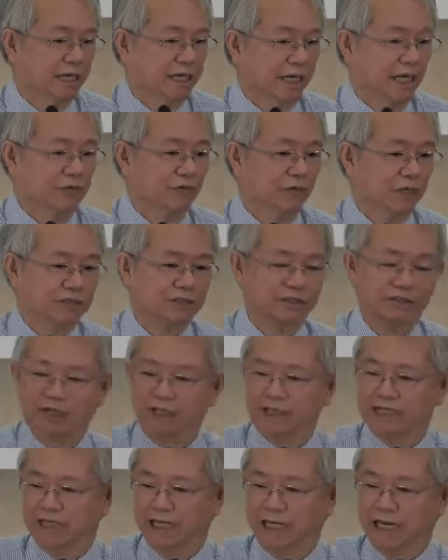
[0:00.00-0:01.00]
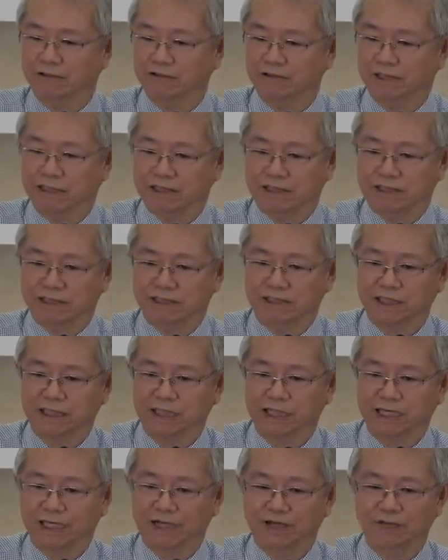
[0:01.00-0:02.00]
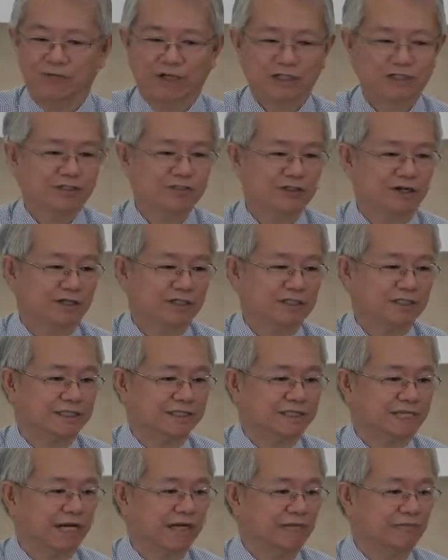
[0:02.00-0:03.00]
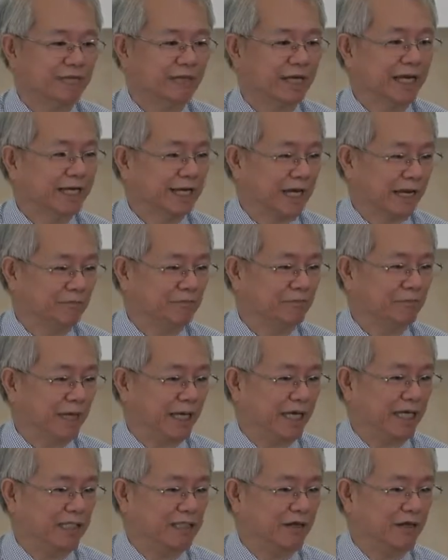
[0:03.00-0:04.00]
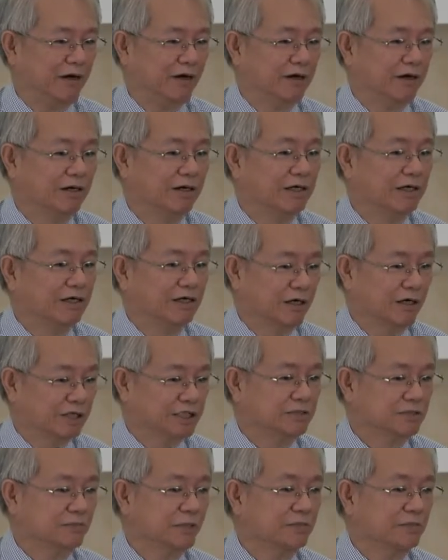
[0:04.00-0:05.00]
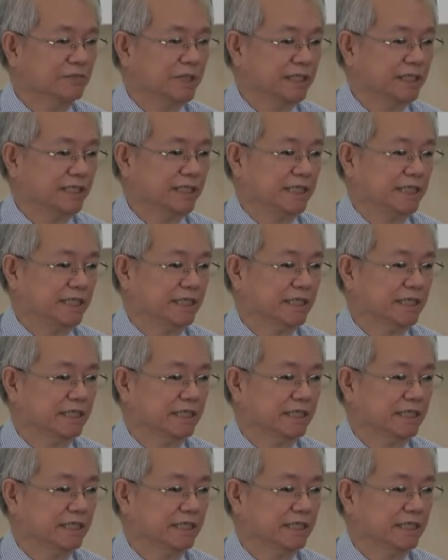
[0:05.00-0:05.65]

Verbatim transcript: It was not the elders, it was not some campaign or gospel meeting,